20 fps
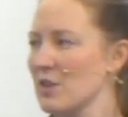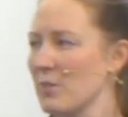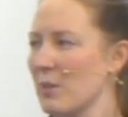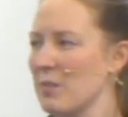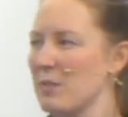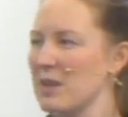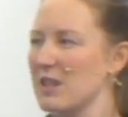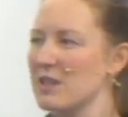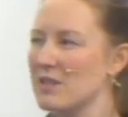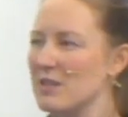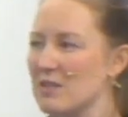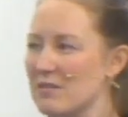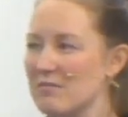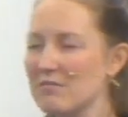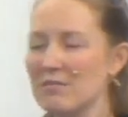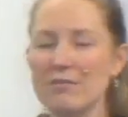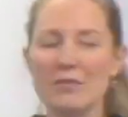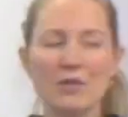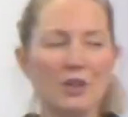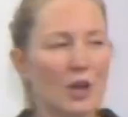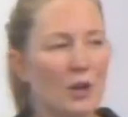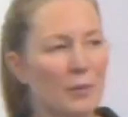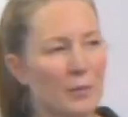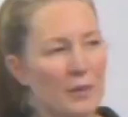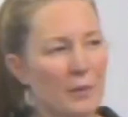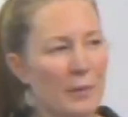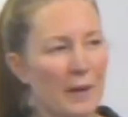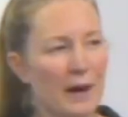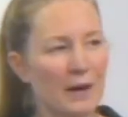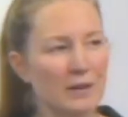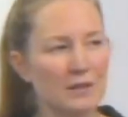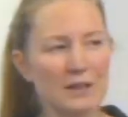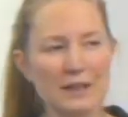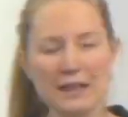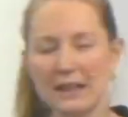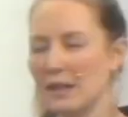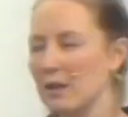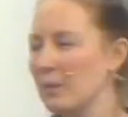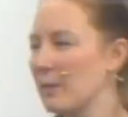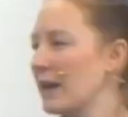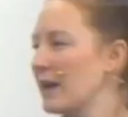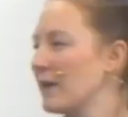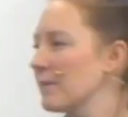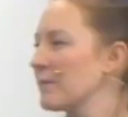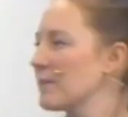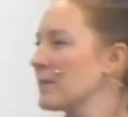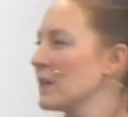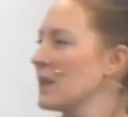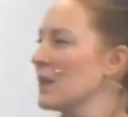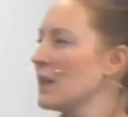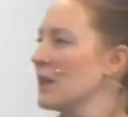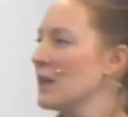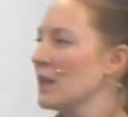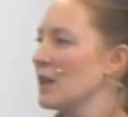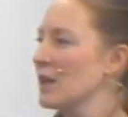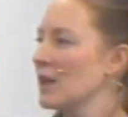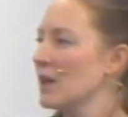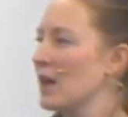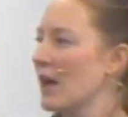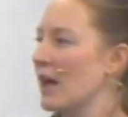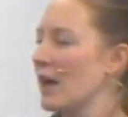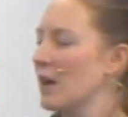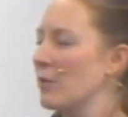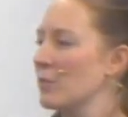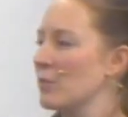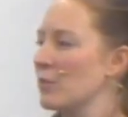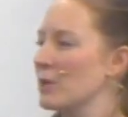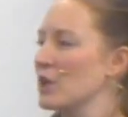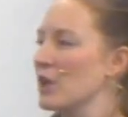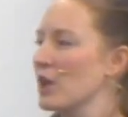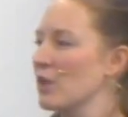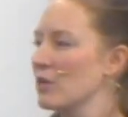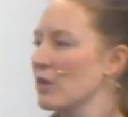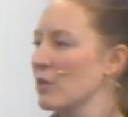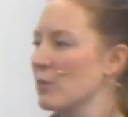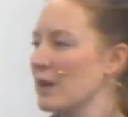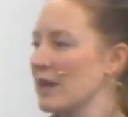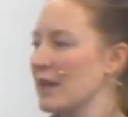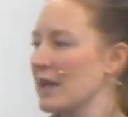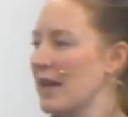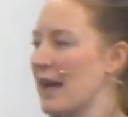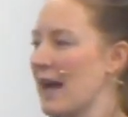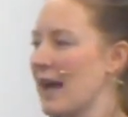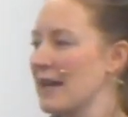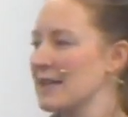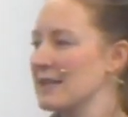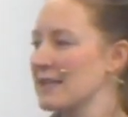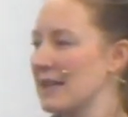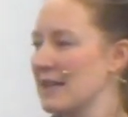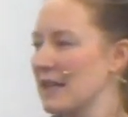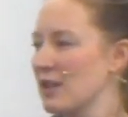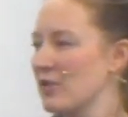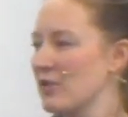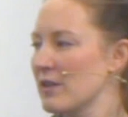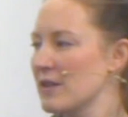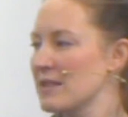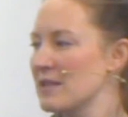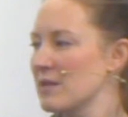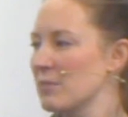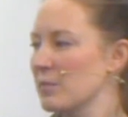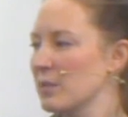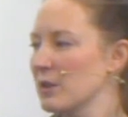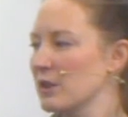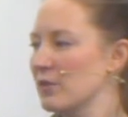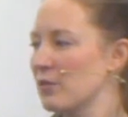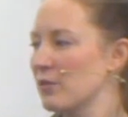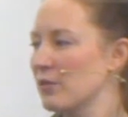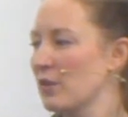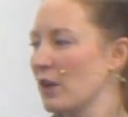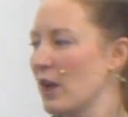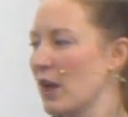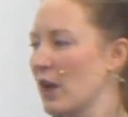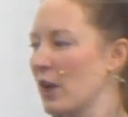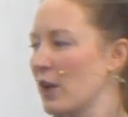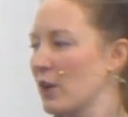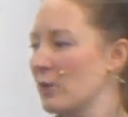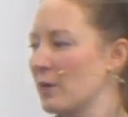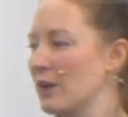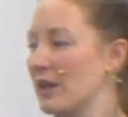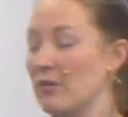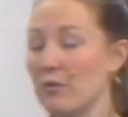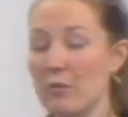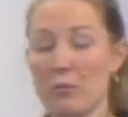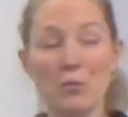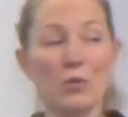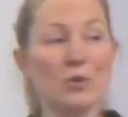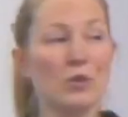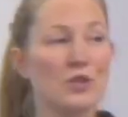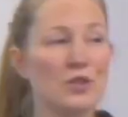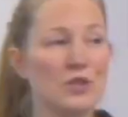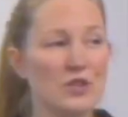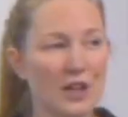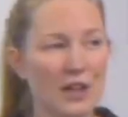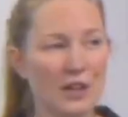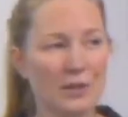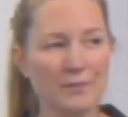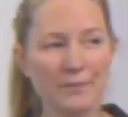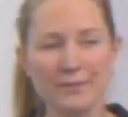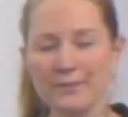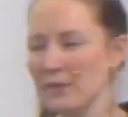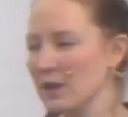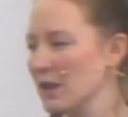So when we up the power a little bit, we know that we get an increase in blood flow even more so,